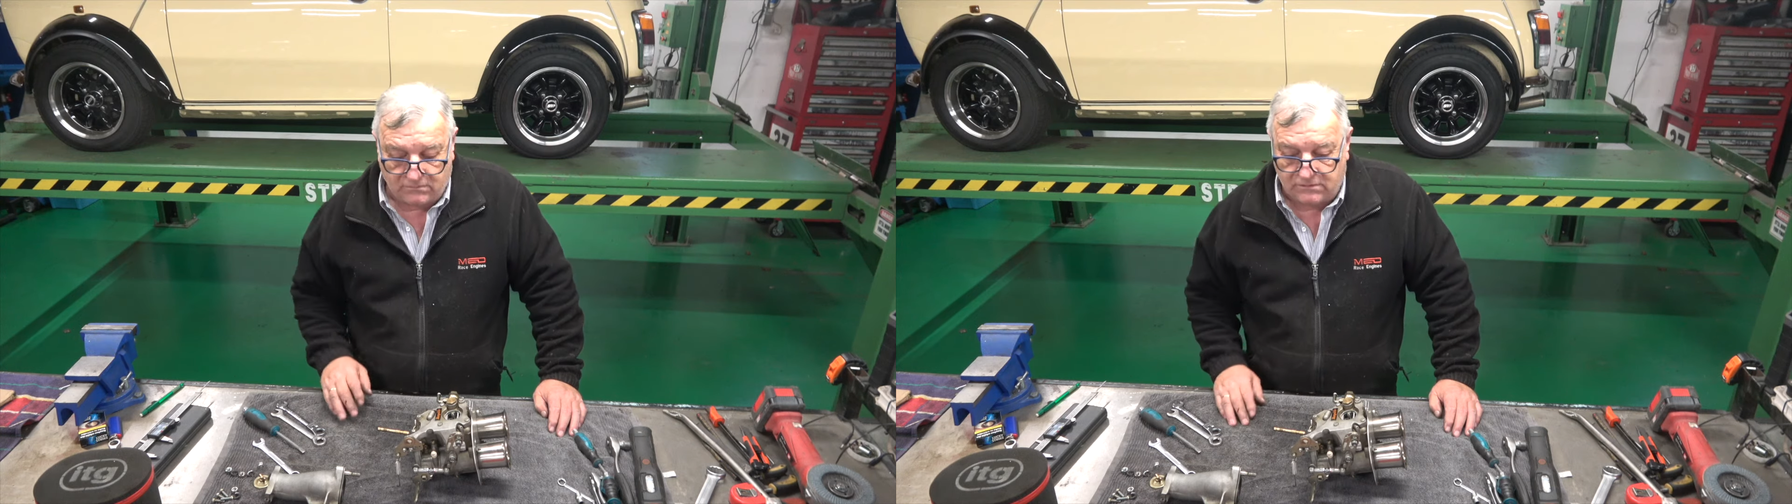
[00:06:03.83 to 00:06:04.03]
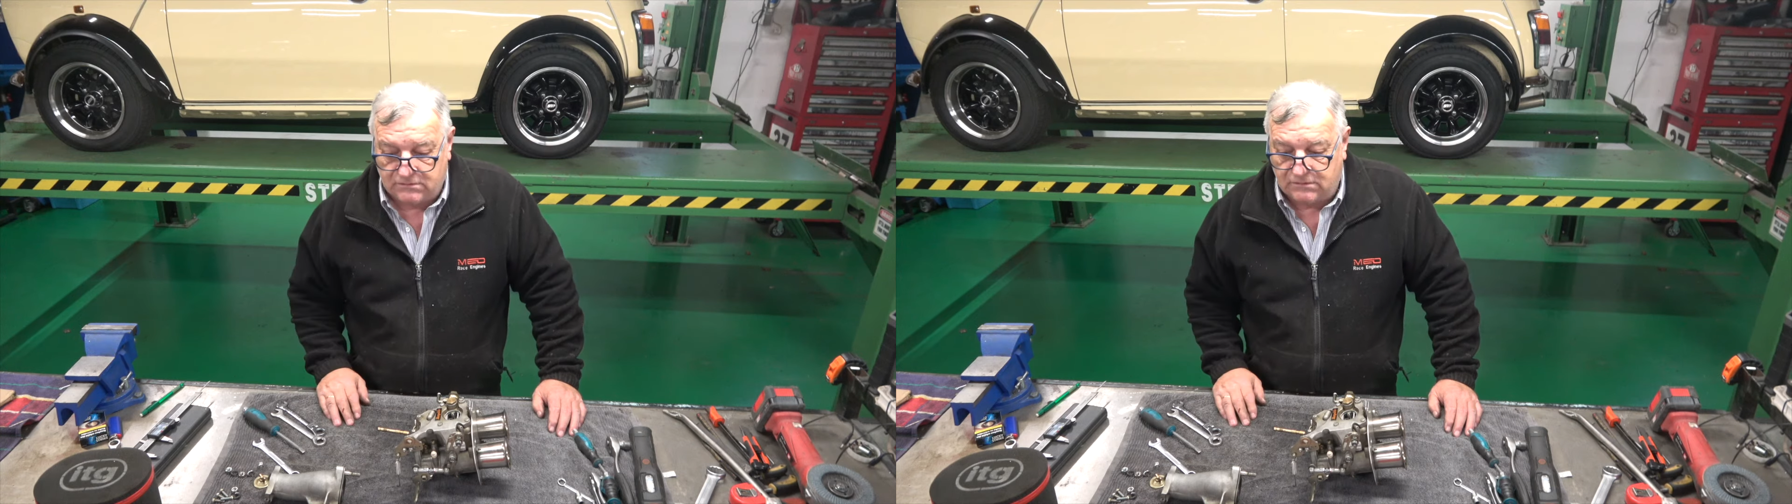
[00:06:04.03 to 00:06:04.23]

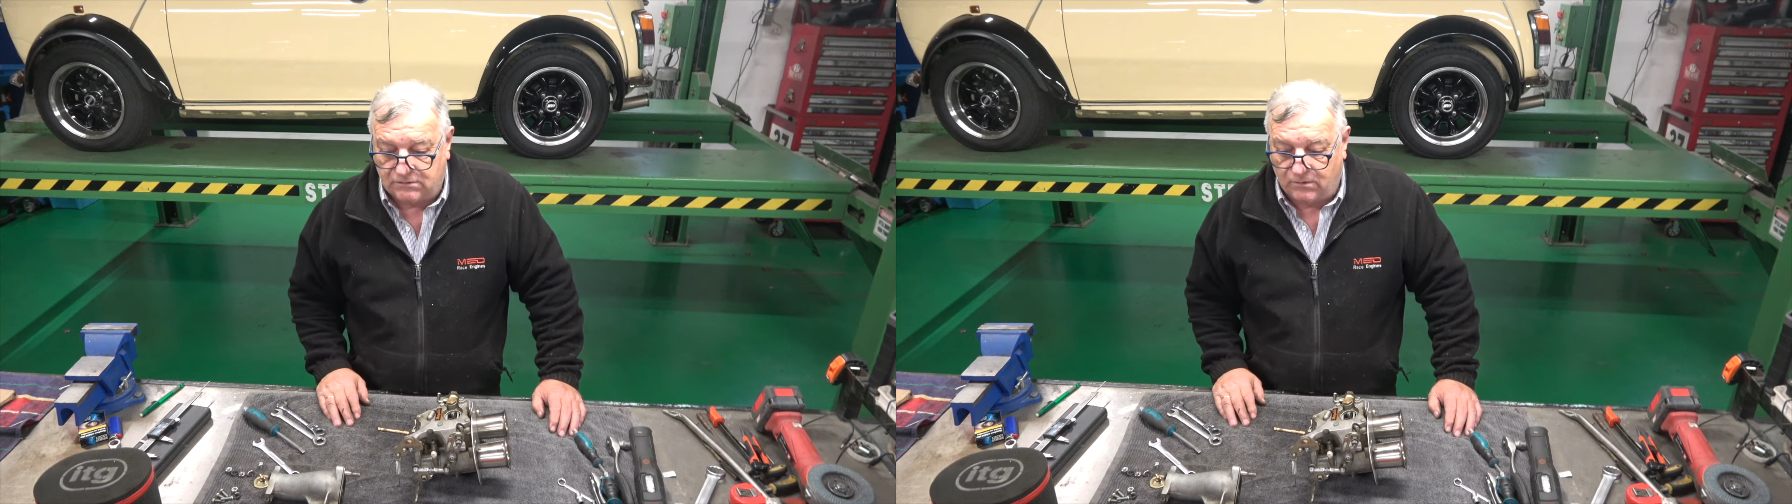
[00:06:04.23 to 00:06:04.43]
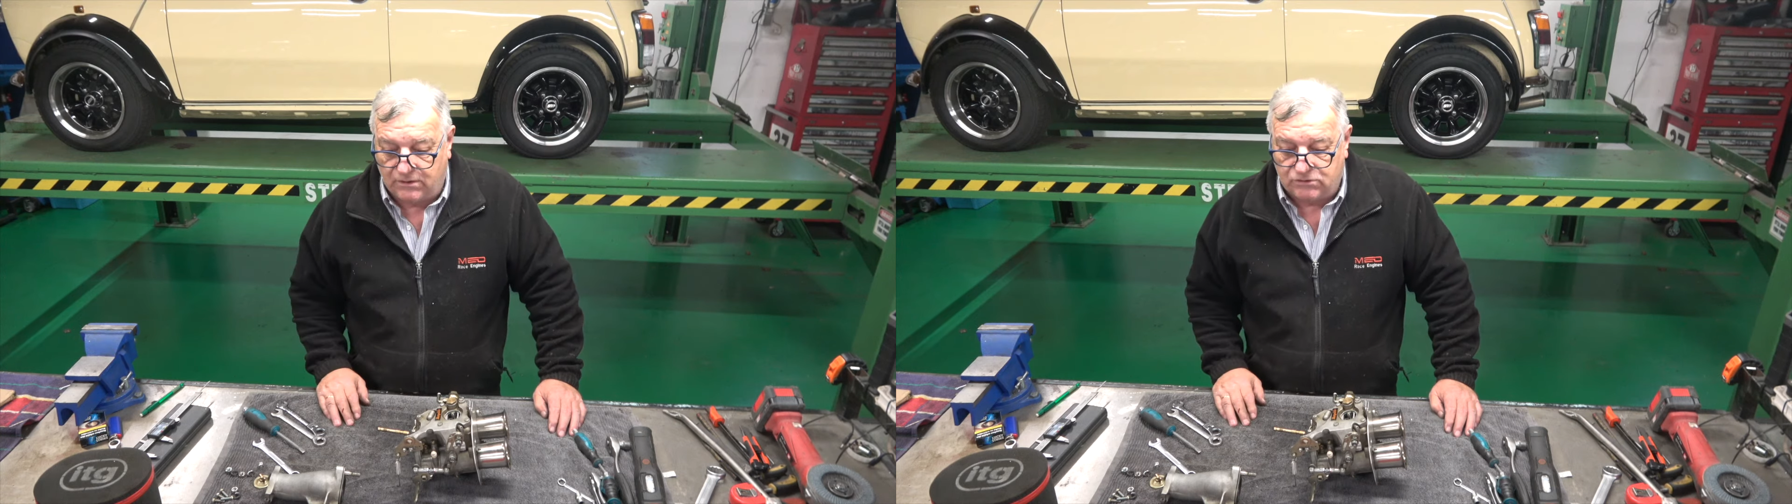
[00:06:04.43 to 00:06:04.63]
what the
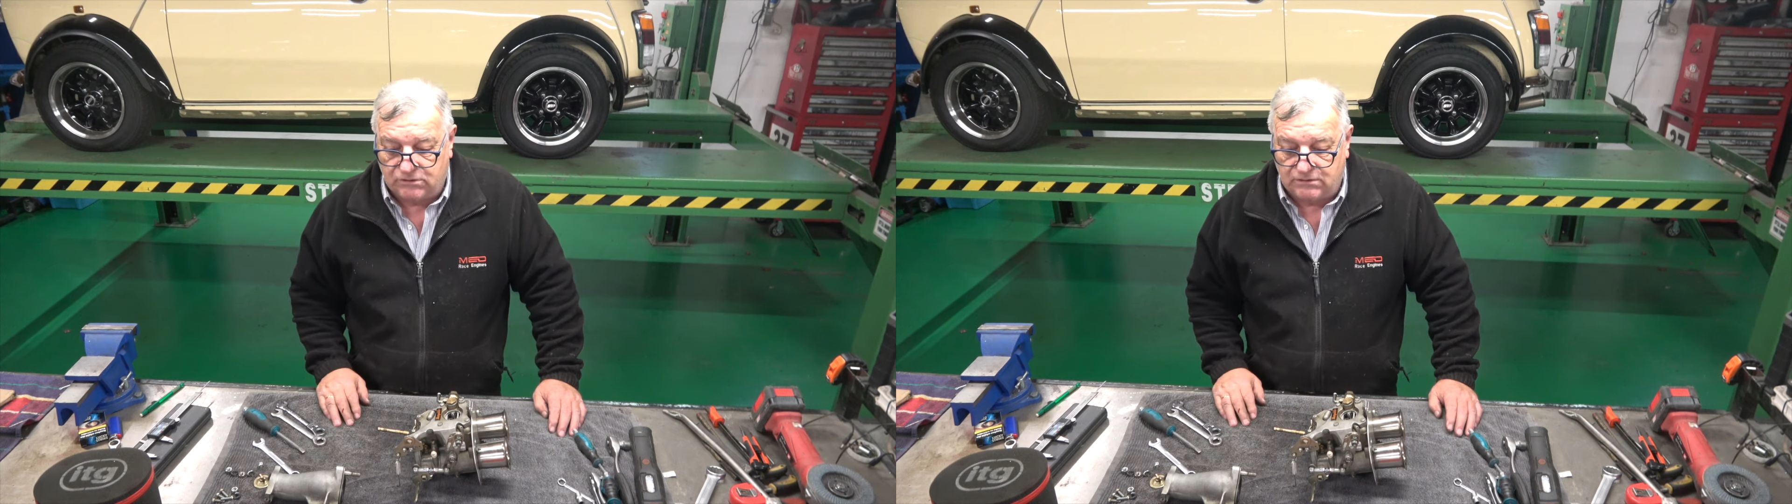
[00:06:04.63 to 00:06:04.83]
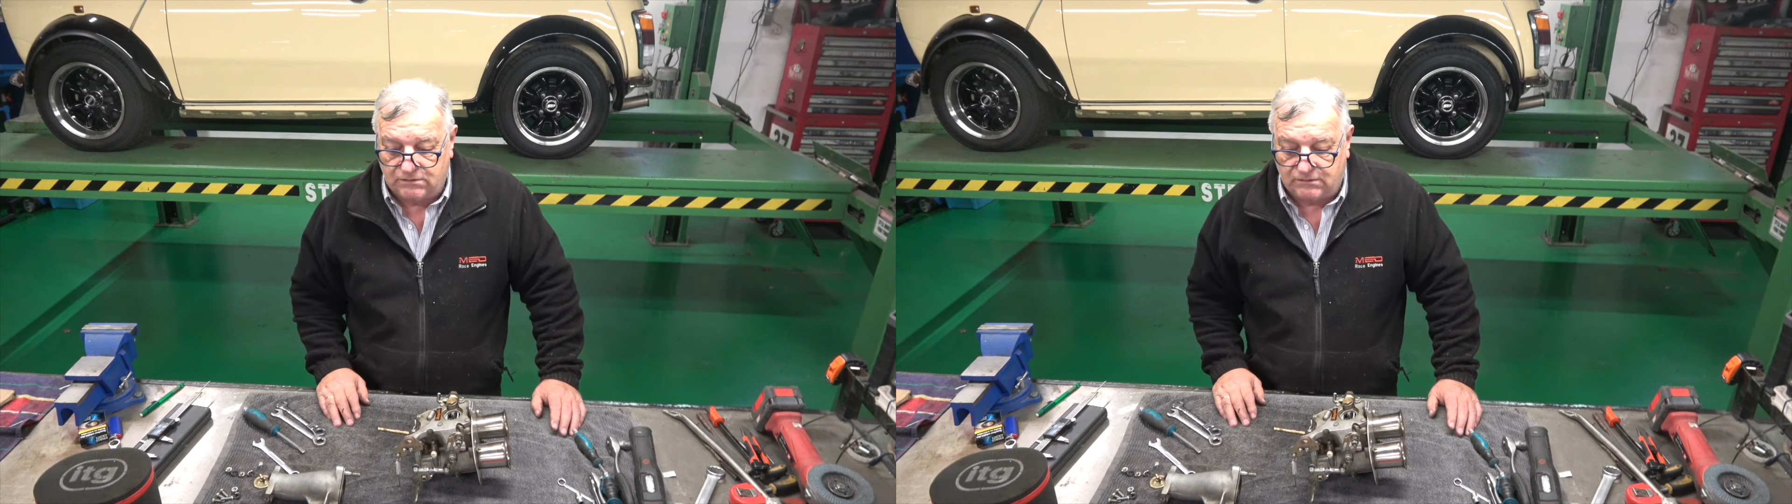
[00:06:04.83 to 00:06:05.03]
situation
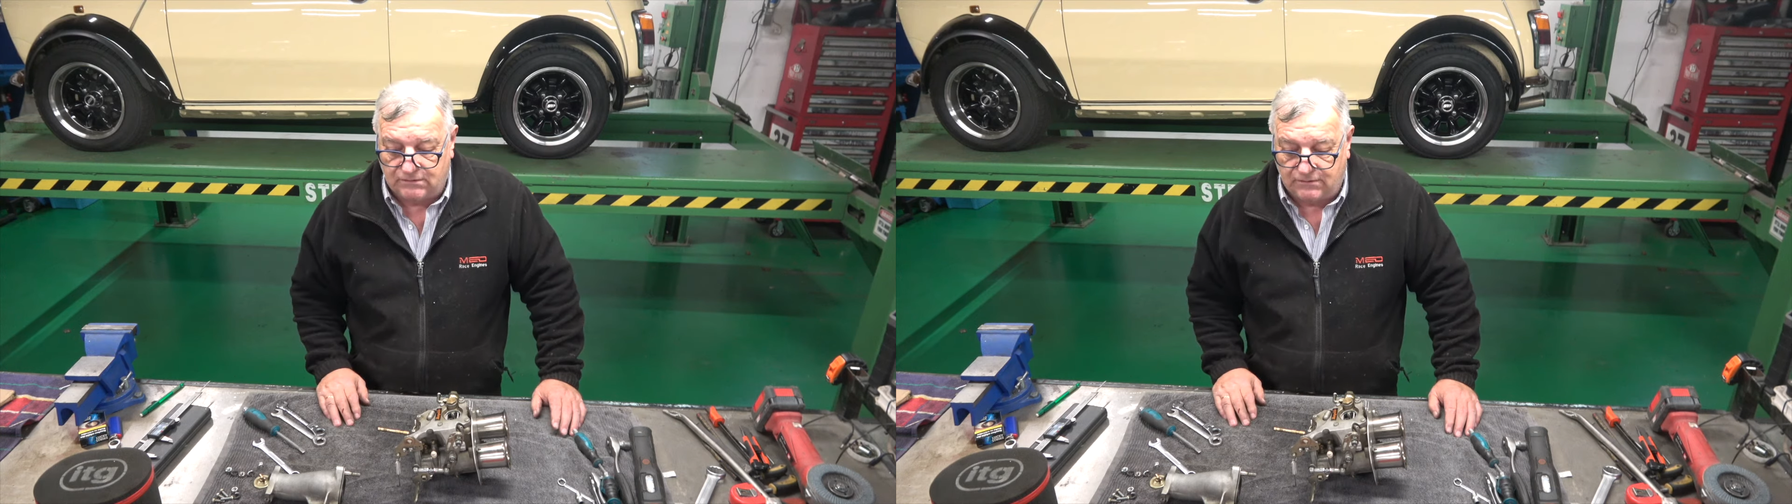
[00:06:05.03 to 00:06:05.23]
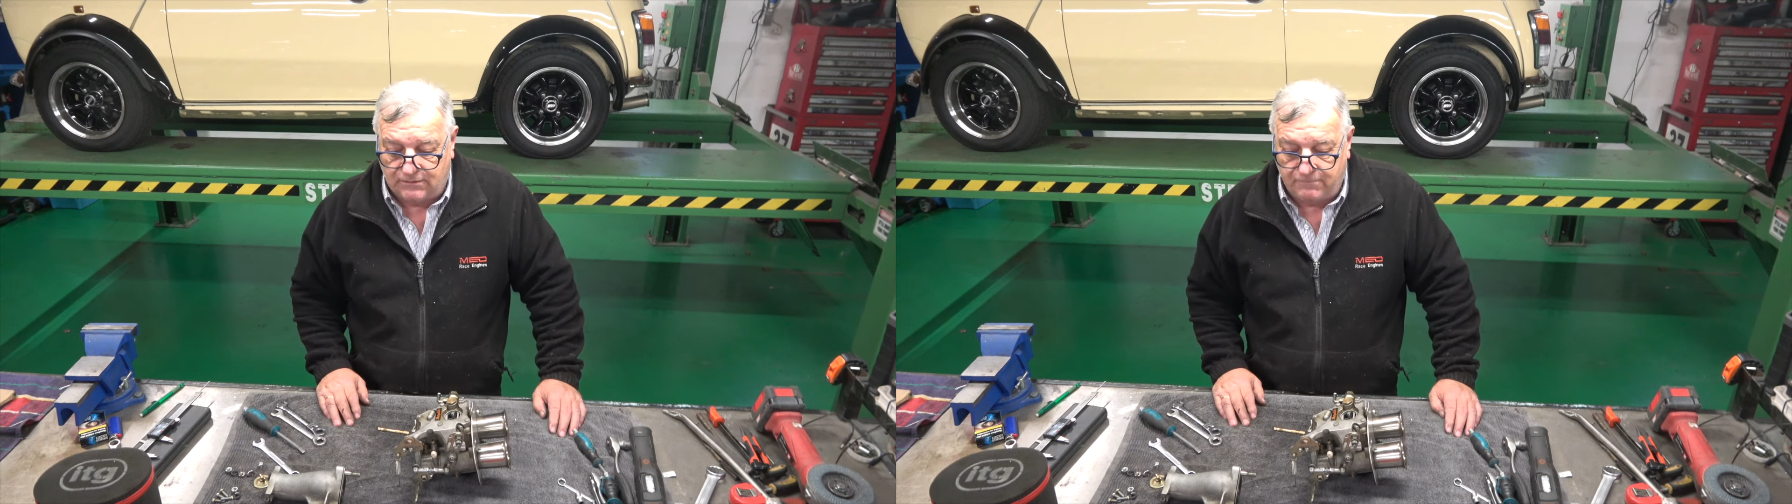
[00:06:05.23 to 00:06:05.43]
is,
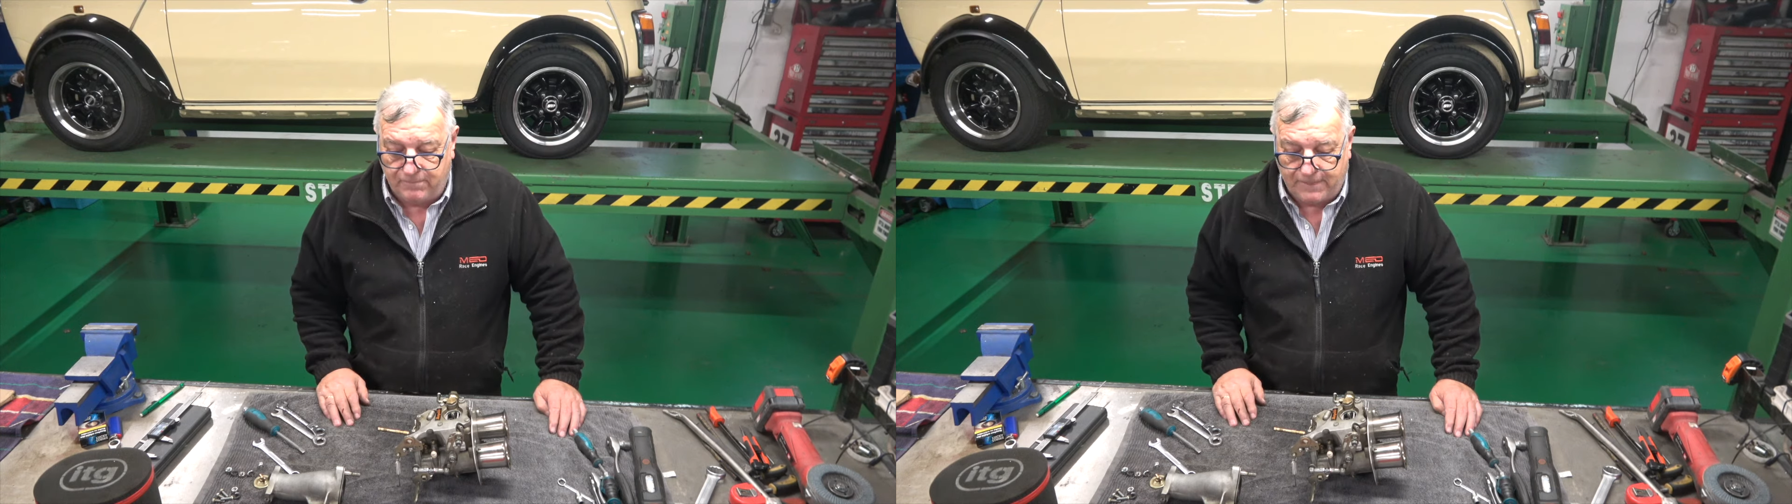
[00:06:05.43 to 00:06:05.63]
and um,